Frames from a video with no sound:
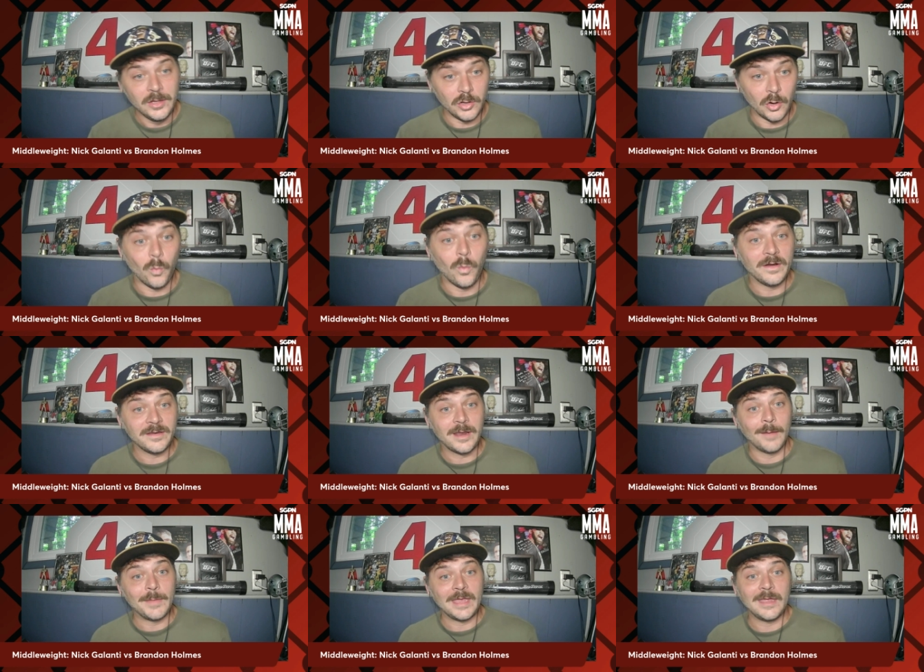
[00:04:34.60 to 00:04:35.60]
you know, one
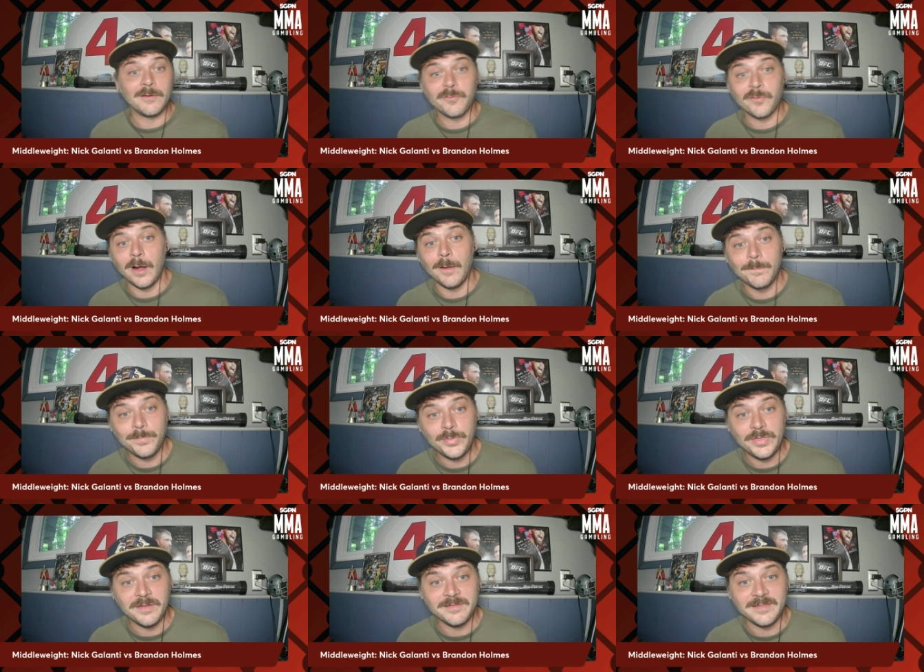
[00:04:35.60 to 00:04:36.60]
coming in from
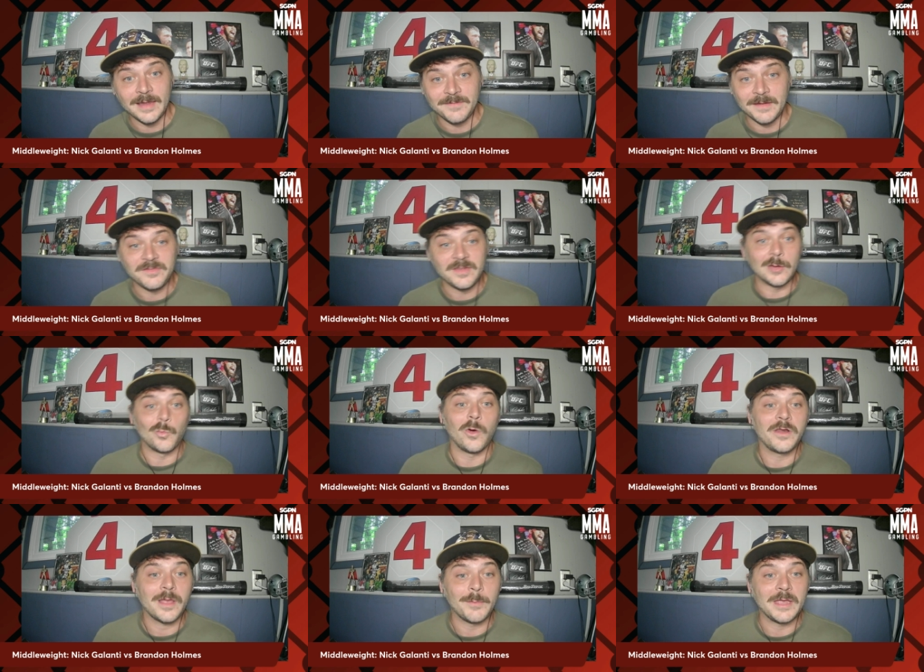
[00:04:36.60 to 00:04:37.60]
CFFC and
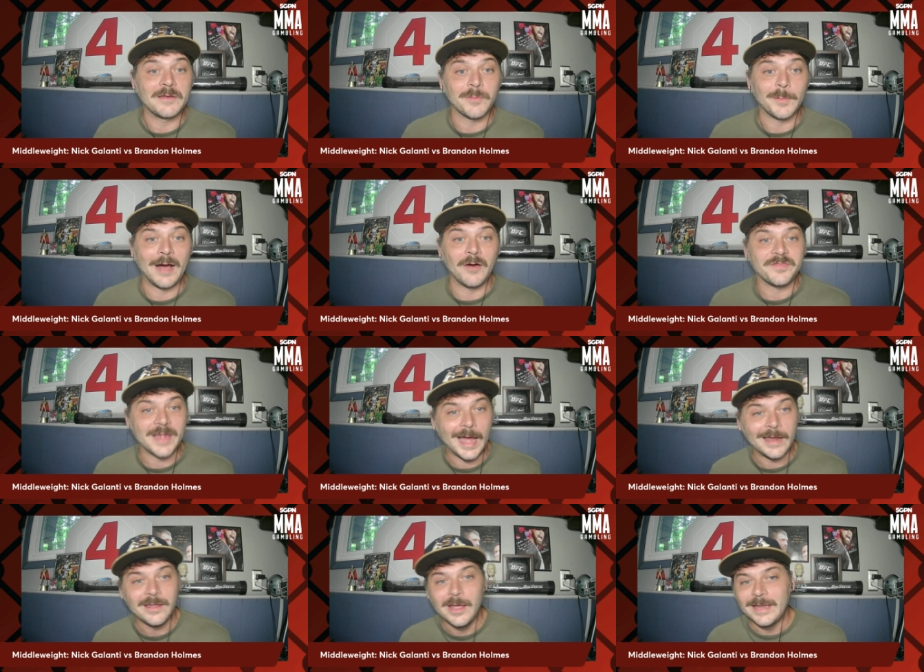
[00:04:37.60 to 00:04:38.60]
one coming in from
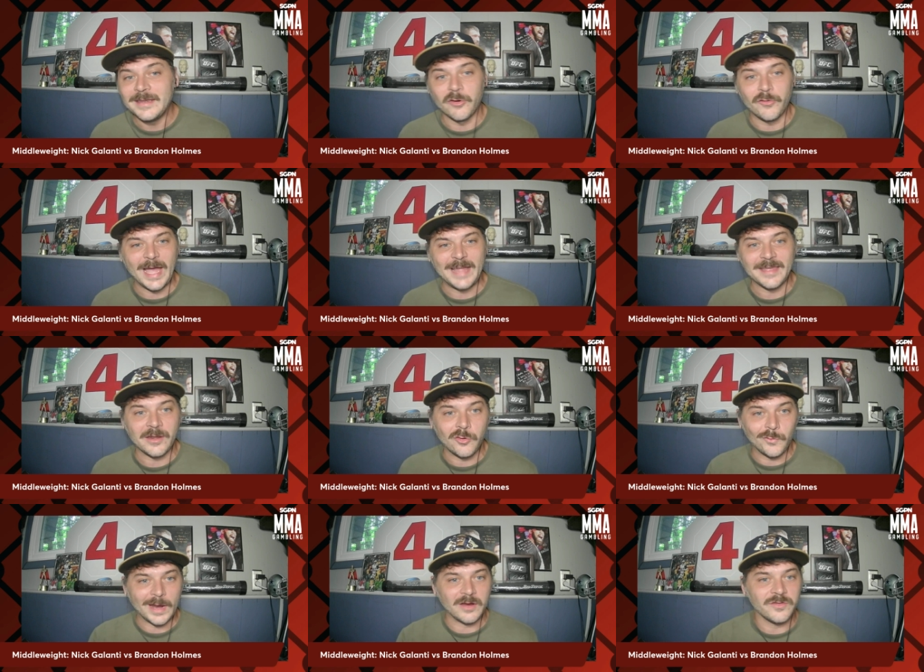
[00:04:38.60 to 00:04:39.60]
outside. Nearly identical
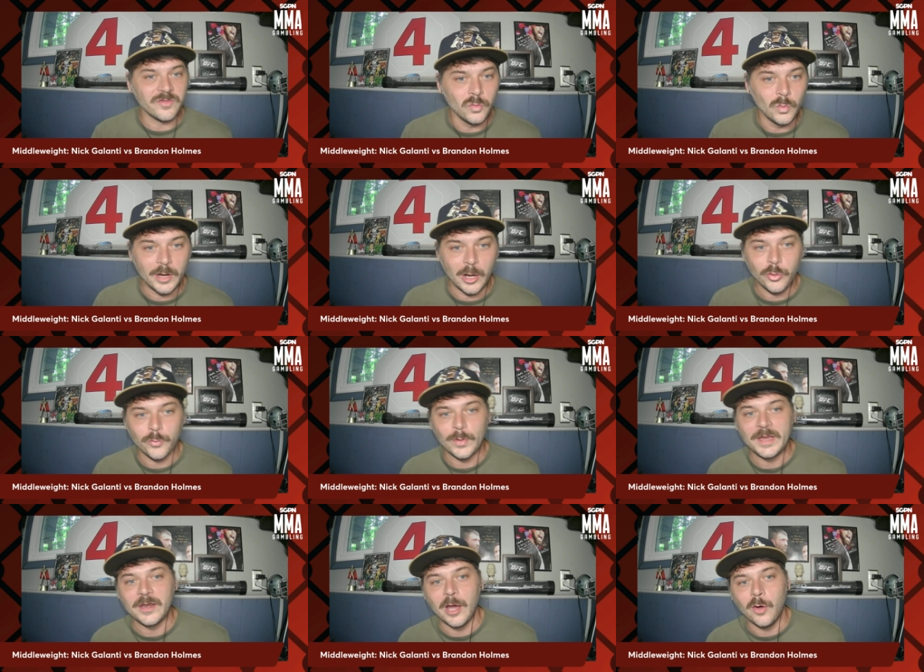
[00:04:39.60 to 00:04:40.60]
records, 2 0, 3
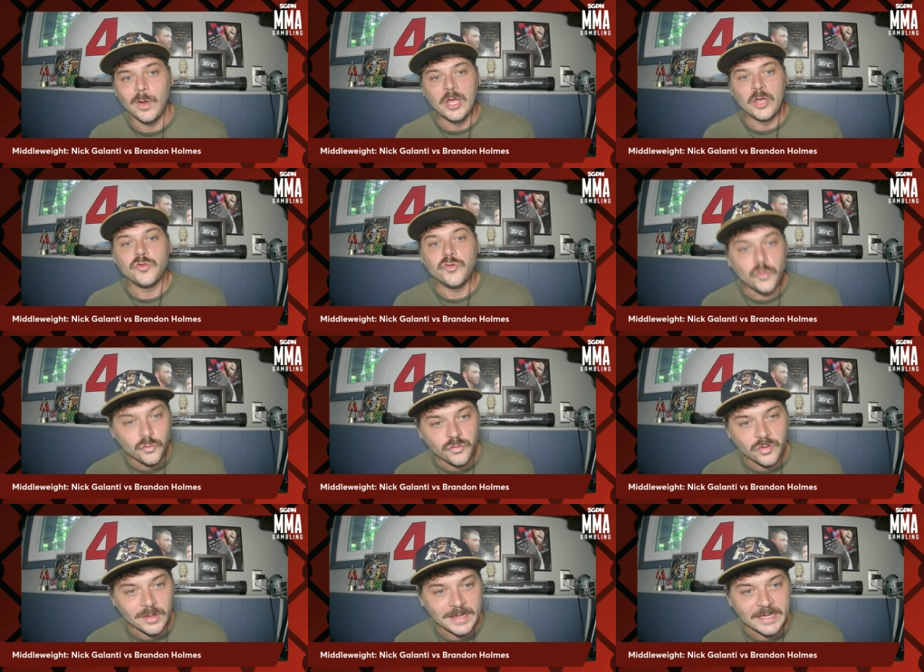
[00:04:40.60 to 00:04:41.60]
0.
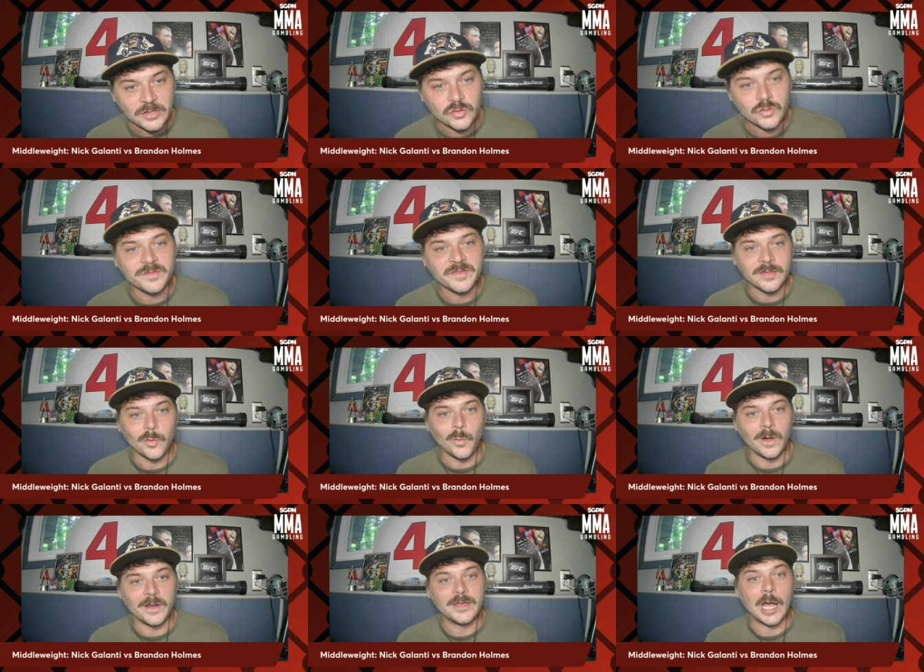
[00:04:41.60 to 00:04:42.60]
Usually you see the
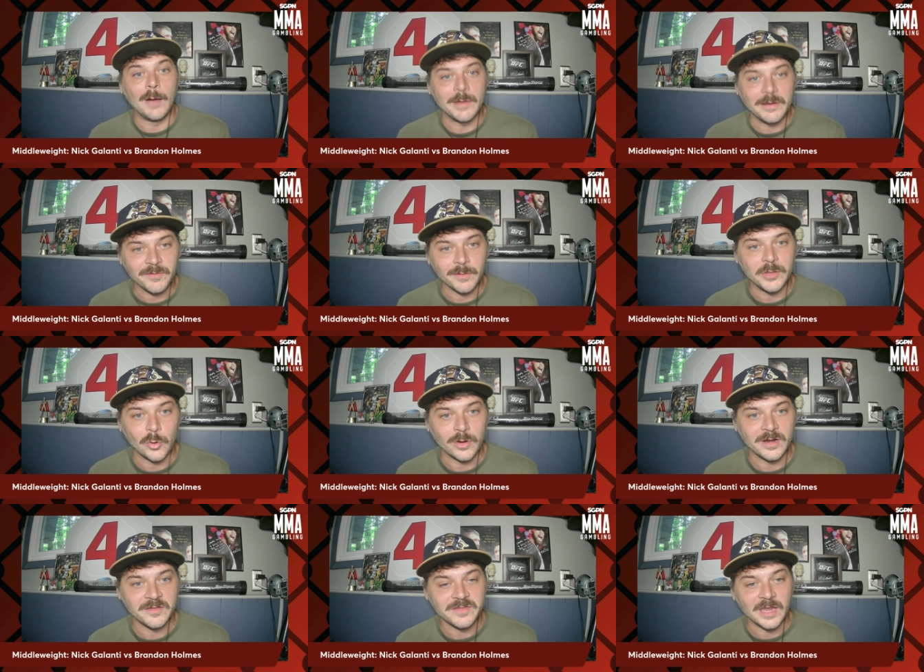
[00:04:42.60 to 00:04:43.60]
one coming from the
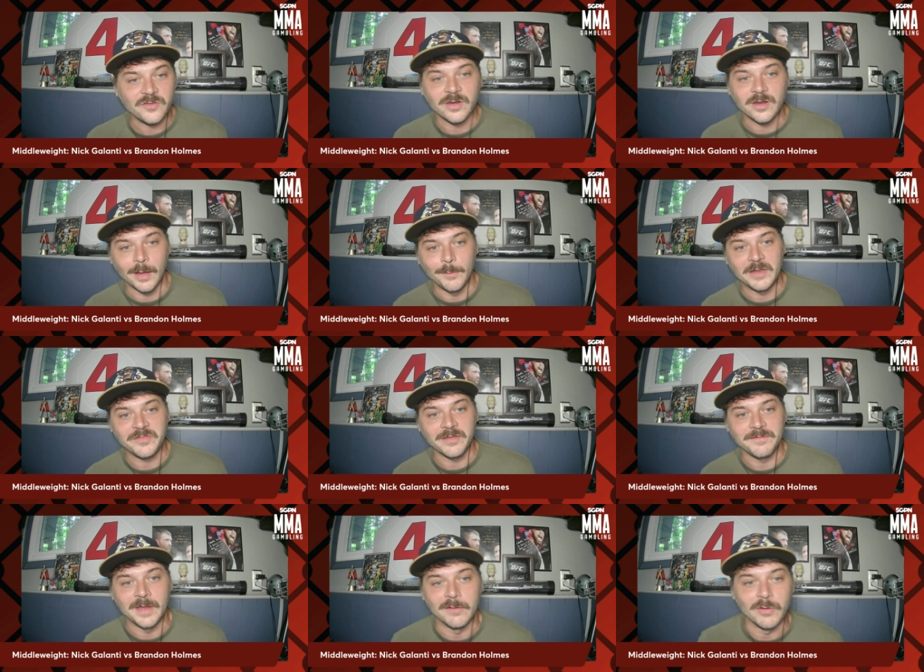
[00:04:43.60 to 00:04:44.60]
organization coming as the
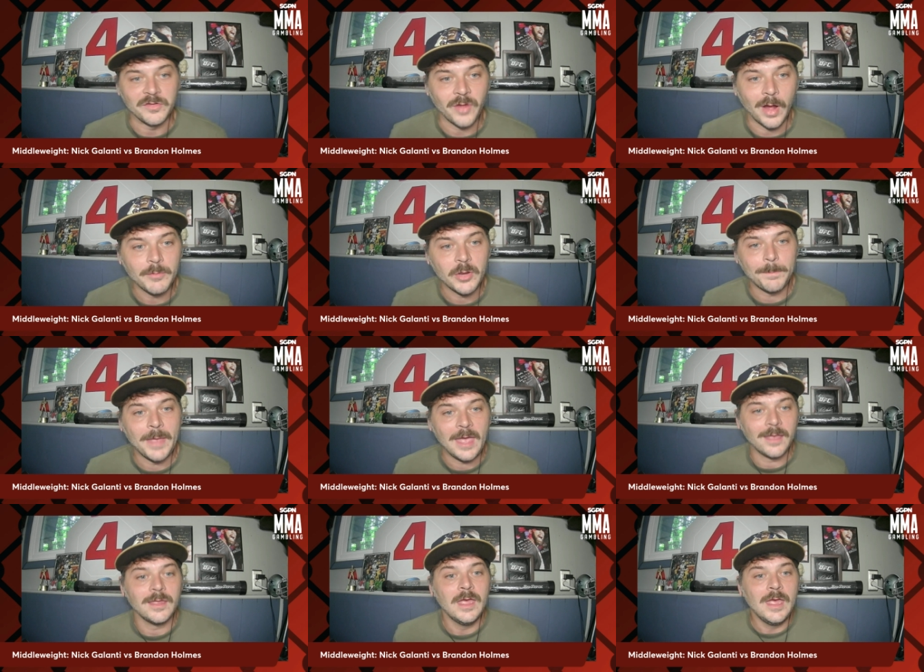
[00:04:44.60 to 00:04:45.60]
favorite. So I'm going to
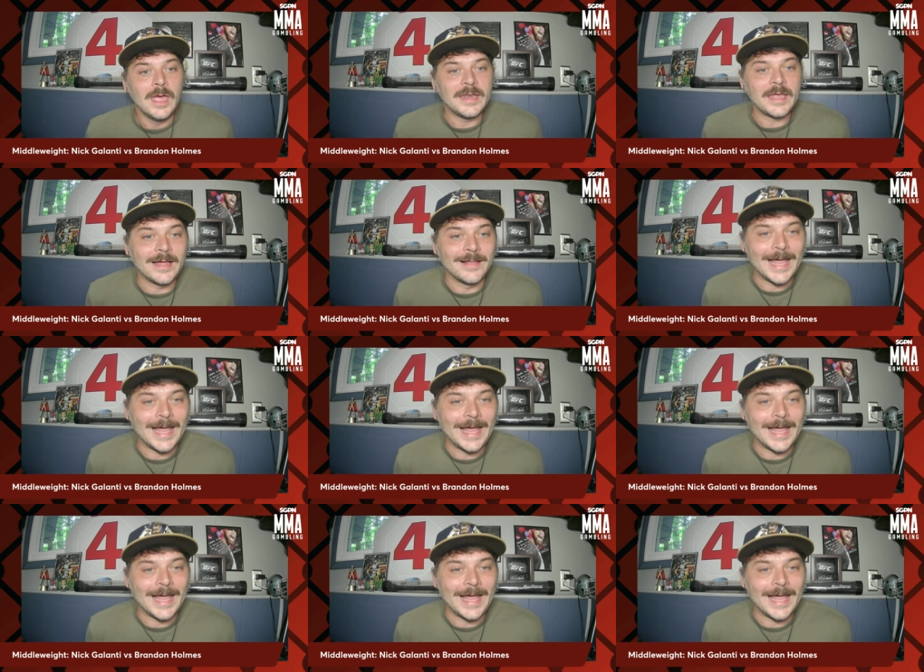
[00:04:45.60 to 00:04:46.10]
ping Nick